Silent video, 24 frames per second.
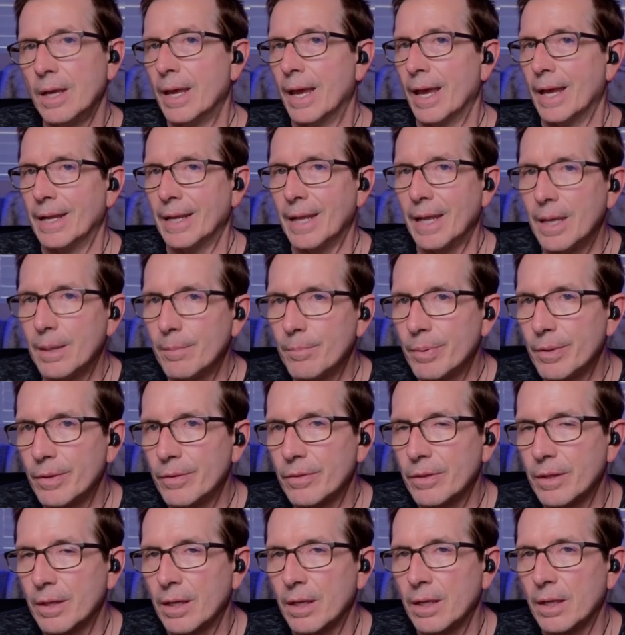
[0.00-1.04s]
and
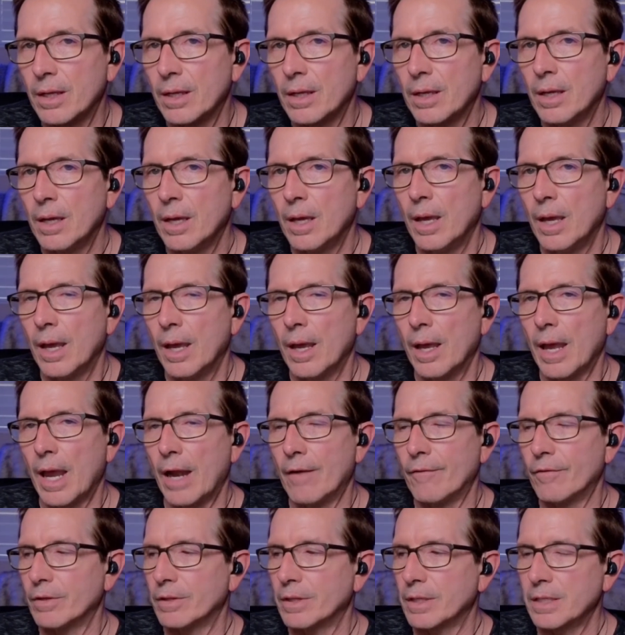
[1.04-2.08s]
empathy.
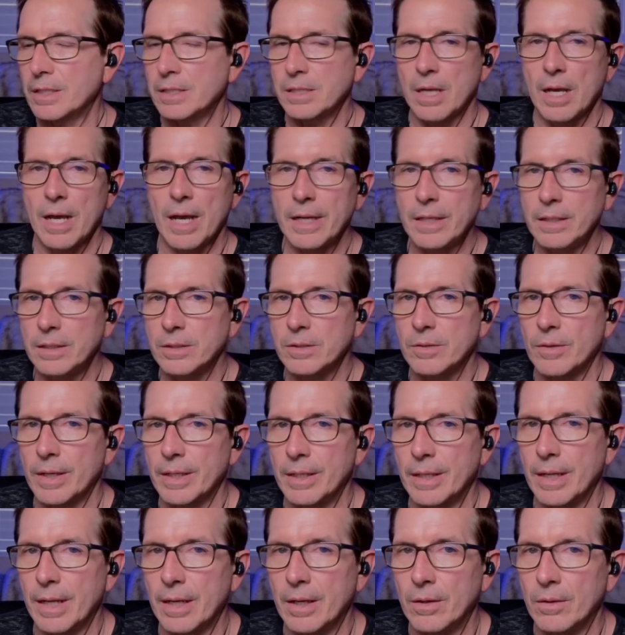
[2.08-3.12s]
Everything is heightened right
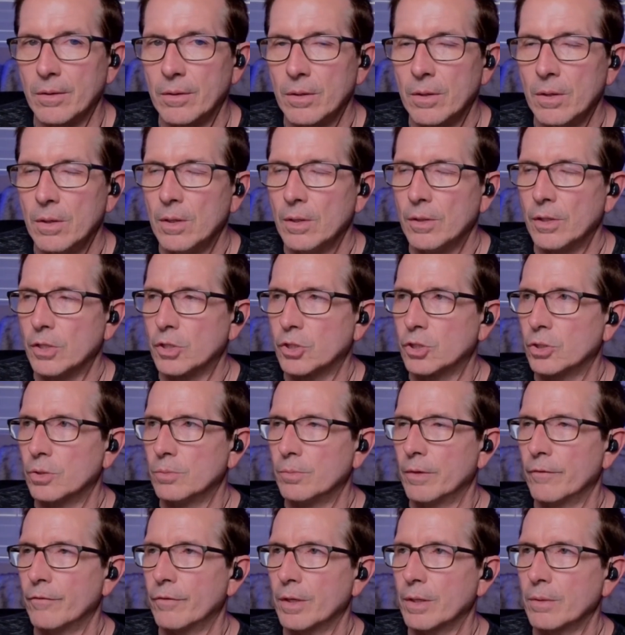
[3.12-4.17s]
now. The
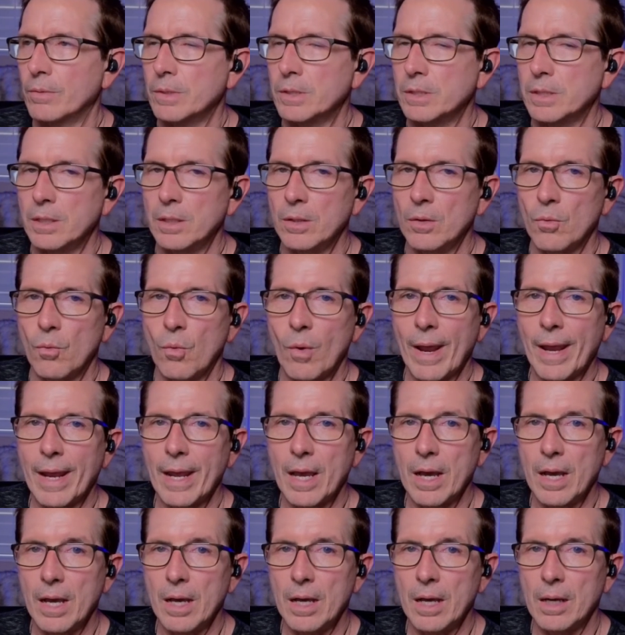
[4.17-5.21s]
Schumann frequency, way
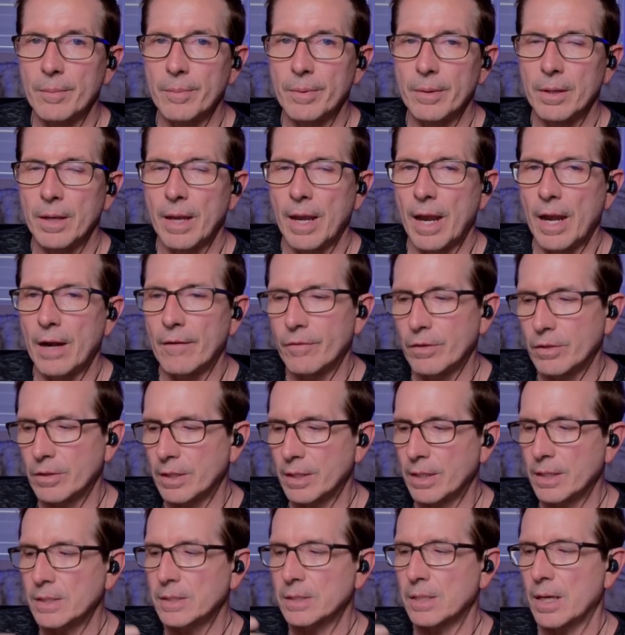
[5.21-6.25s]
up. Everything
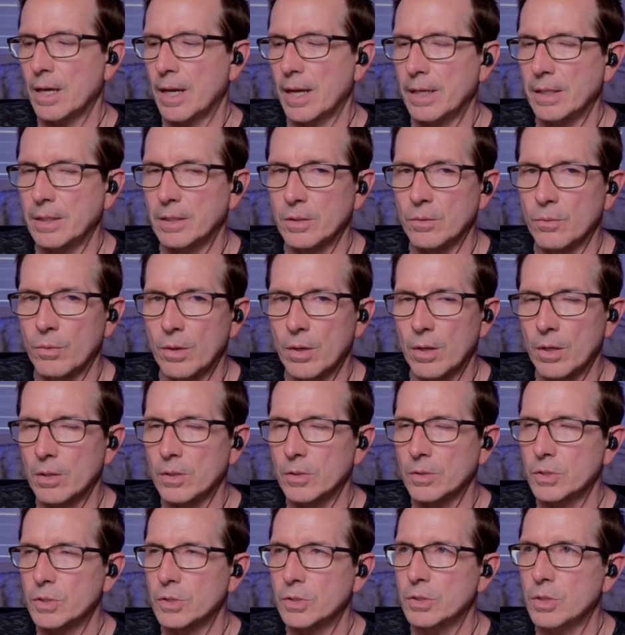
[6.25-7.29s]
is heightened. We're
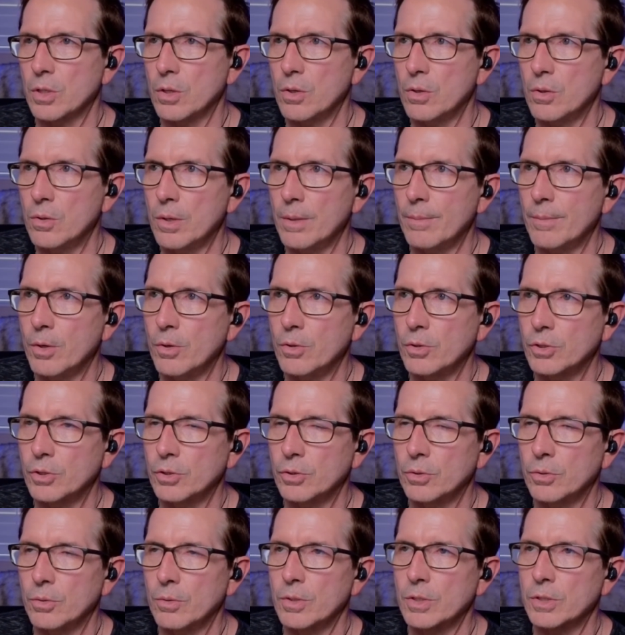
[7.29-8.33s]
so
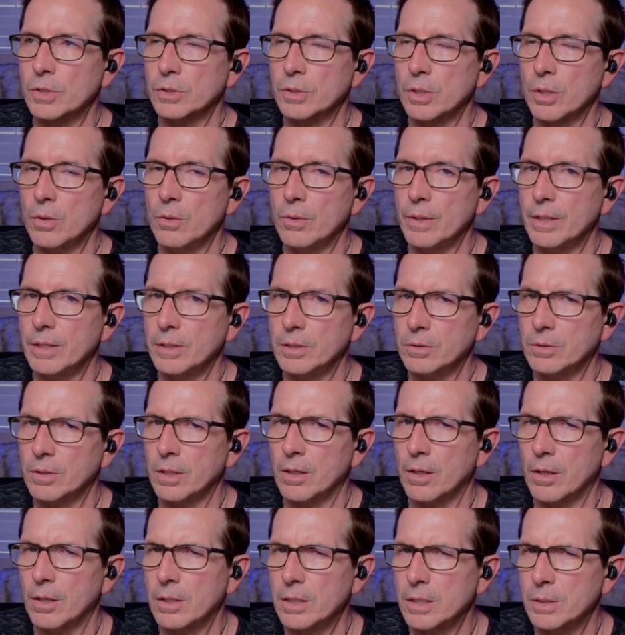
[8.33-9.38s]
emotional. We're so into our
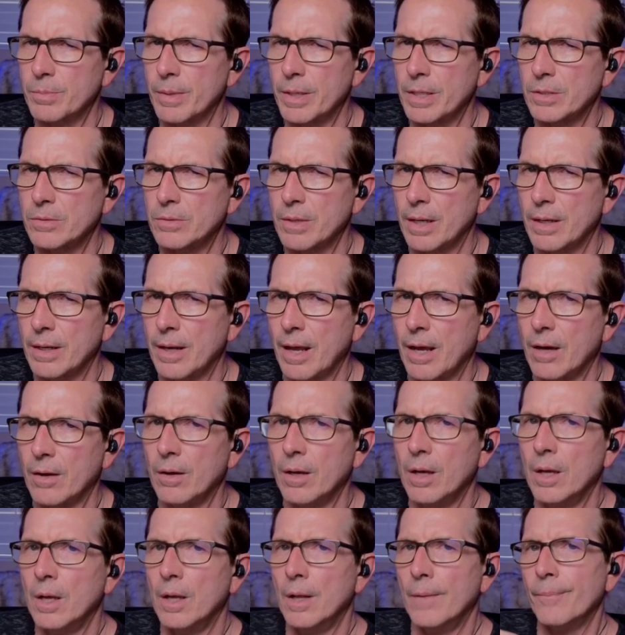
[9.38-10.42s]
heart space right now.
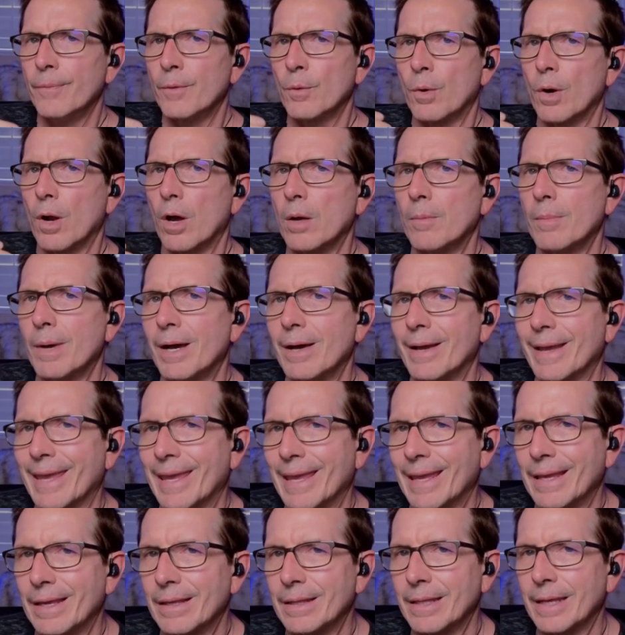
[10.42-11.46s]
We're all about
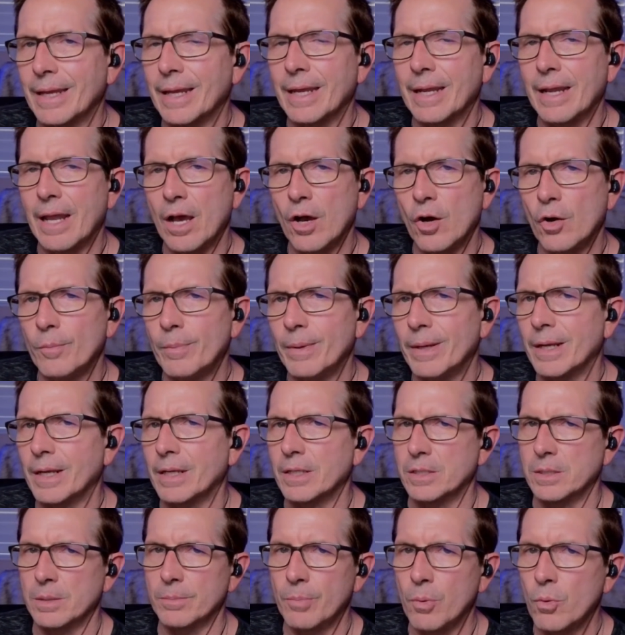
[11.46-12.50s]
healing and helping and
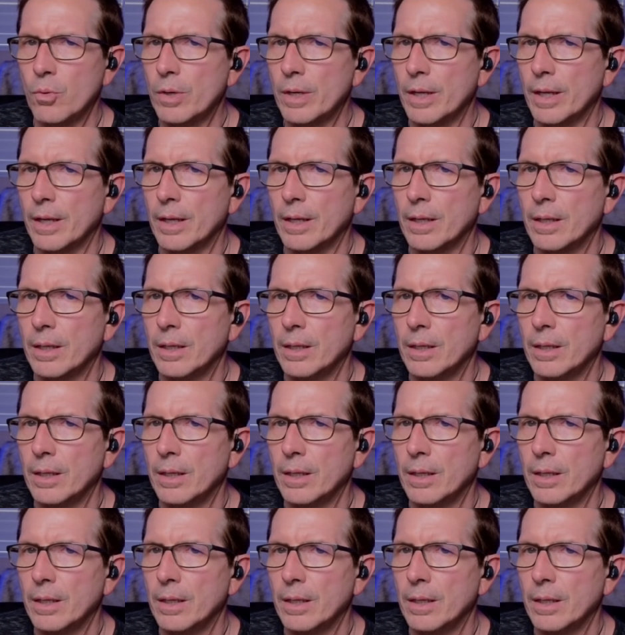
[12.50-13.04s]
supporting.